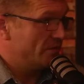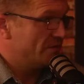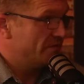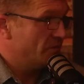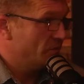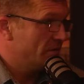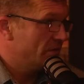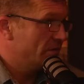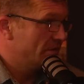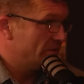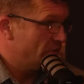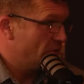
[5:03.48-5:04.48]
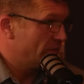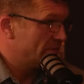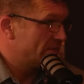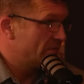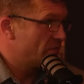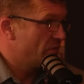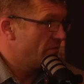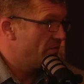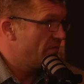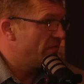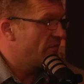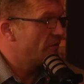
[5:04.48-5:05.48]
with the foal, and you wanted to rub
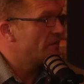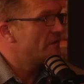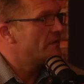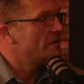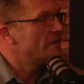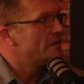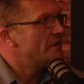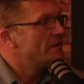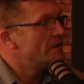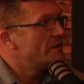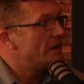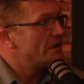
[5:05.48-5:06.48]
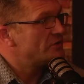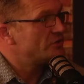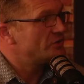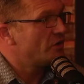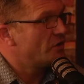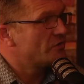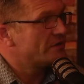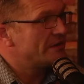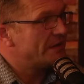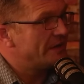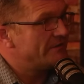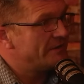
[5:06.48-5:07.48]
the foal, and she turned
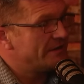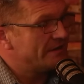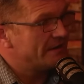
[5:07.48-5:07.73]
and gave you a